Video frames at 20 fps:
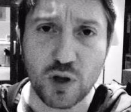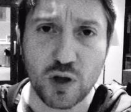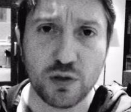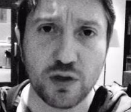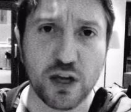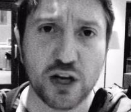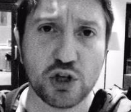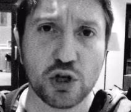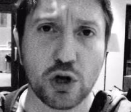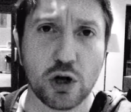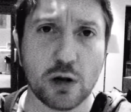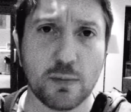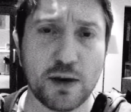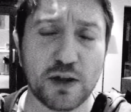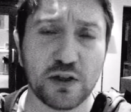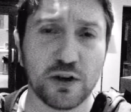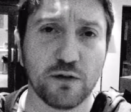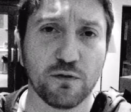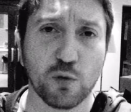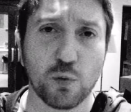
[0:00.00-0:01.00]
they talk
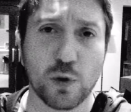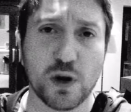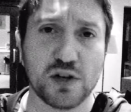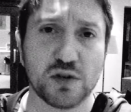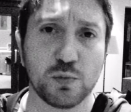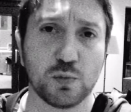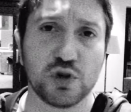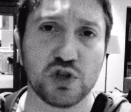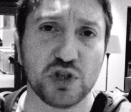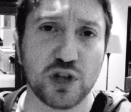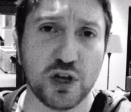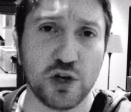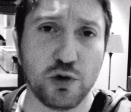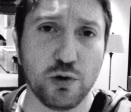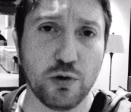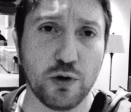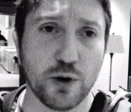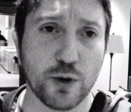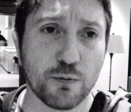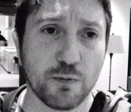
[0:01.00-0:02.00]
about the different ways in which they
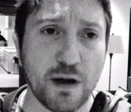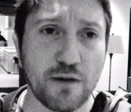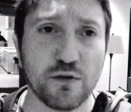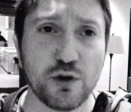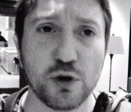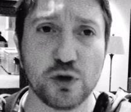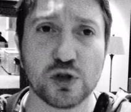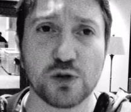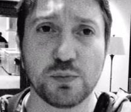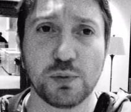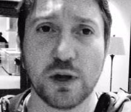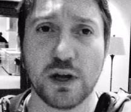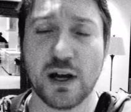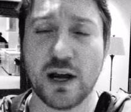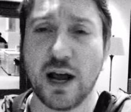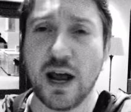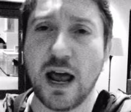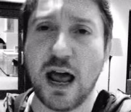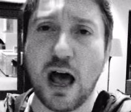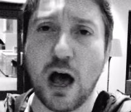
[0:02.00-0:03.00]
do their revenue split,
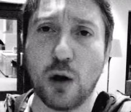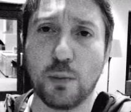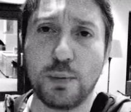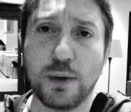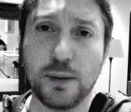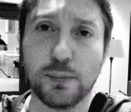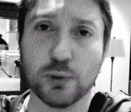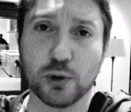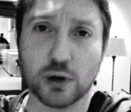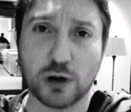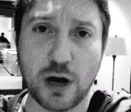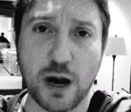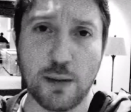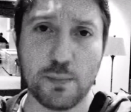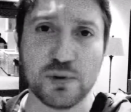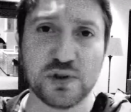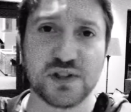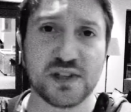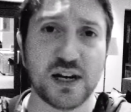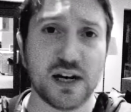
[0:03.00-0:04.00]
how people are
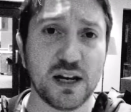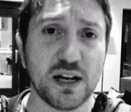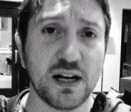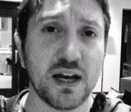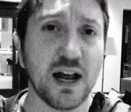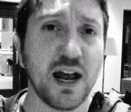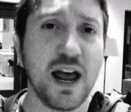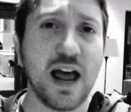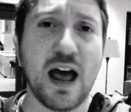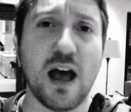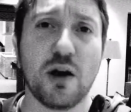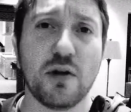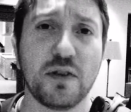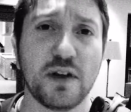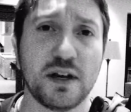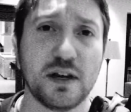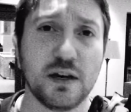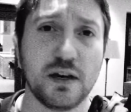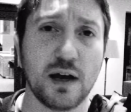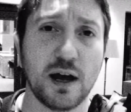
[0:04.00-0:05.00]
compensated, how
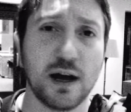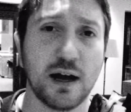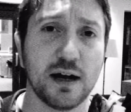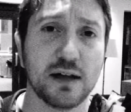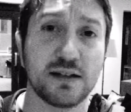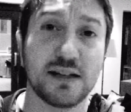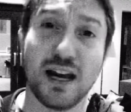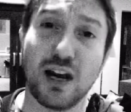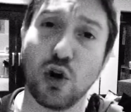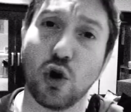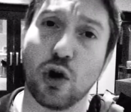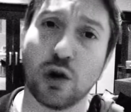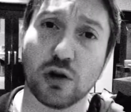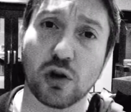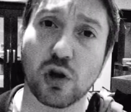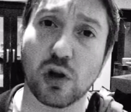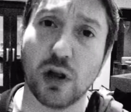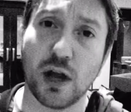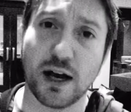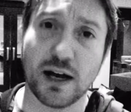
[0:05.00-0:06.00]
they uh, take on
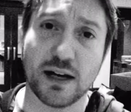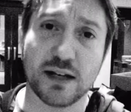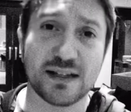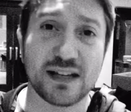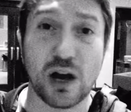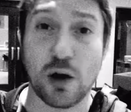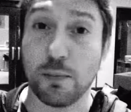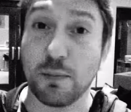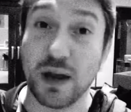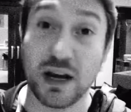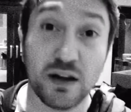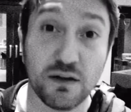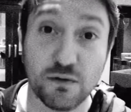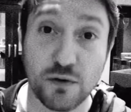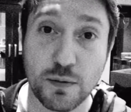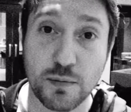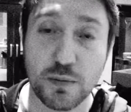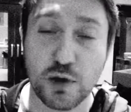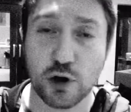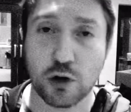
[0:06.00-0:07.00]
clients, how many of
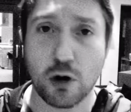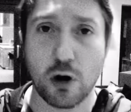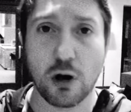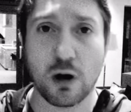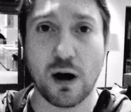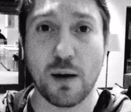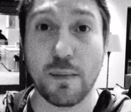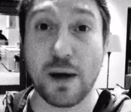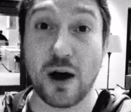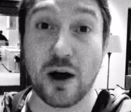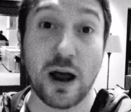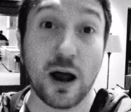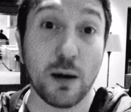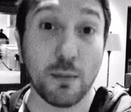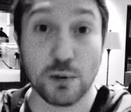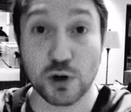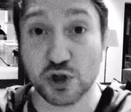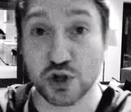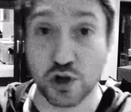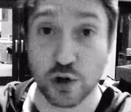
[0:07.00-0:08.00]
them there are, about how
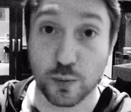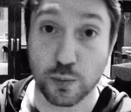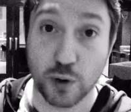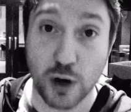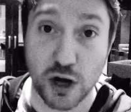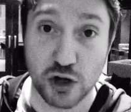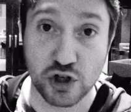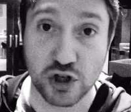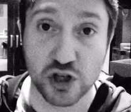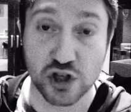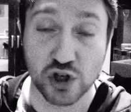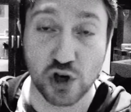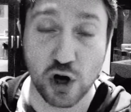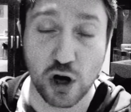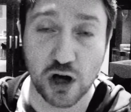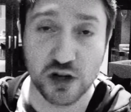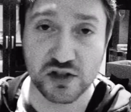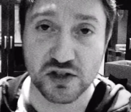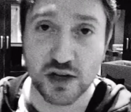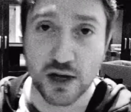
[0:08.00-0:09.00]
much their projects
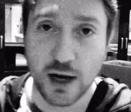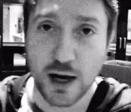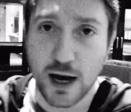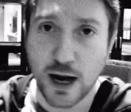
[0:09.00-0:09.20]
cost.